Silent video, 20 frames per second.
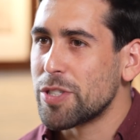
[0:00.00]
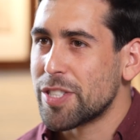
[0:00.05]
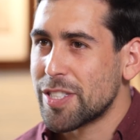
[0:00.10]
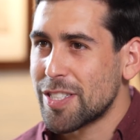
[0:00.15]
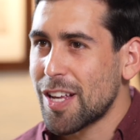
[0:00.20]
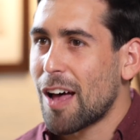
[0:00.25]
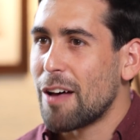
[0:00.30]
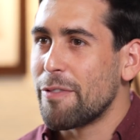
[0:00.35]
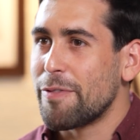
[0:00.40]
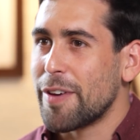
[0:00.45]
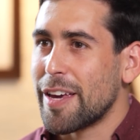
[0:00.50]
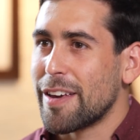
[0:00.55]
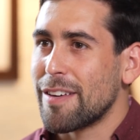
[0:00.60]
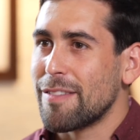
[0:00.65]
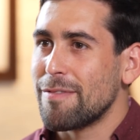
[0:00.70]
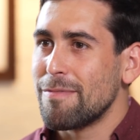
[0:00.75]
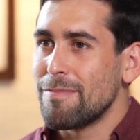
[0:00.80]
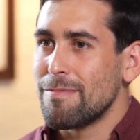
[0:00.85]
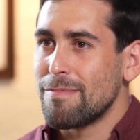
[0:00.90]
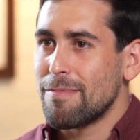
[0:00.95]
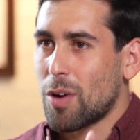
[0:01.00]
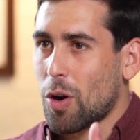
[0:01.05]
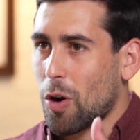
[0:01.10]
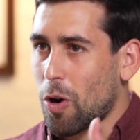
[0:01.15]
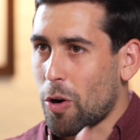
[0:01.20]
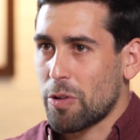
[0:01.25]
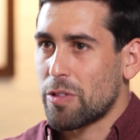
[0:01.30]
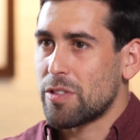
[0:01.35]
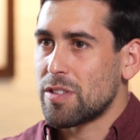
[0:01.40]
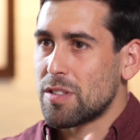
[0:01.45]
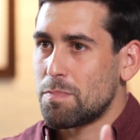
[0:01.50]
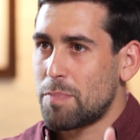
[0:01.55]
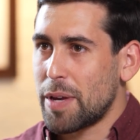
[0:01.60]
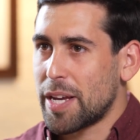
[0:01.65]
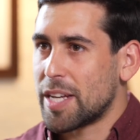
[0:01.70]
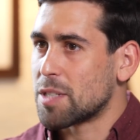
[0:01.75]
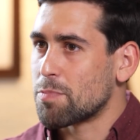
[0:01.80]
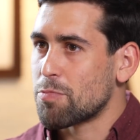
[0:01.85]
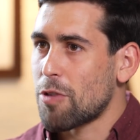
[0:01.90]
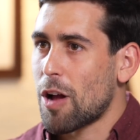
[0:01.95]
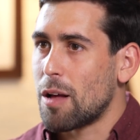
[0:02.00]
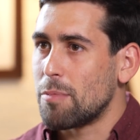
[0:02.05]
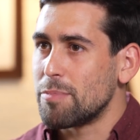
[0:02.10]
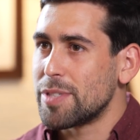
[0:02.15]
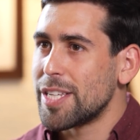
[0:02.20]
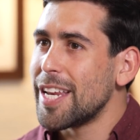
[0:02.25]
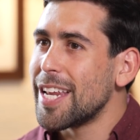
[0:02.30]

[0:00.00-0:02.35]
was solving Earth's biggest problems.